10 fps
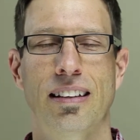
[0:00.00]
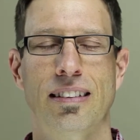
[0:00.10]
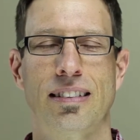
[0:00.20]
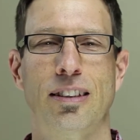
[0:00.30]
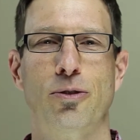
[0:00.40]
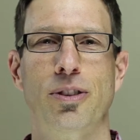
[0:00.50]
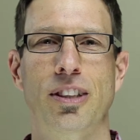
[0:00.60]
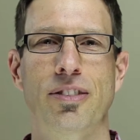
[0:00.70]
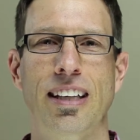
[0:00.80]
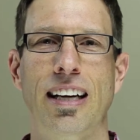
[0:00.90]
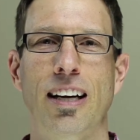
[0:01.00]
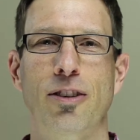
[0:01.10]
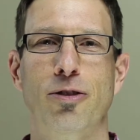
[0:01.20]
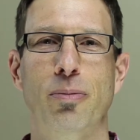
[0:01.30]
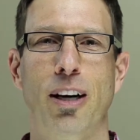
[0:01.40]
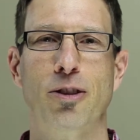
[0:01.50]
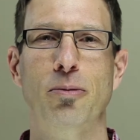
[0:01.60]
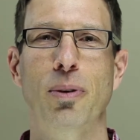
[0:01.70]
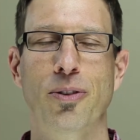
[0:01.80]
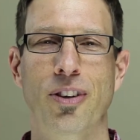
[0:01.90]
since receiving care from Dr.
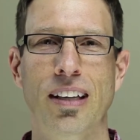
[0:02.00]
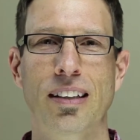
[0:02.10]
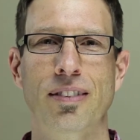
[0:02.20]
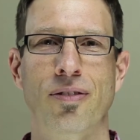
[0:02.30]
Montilla.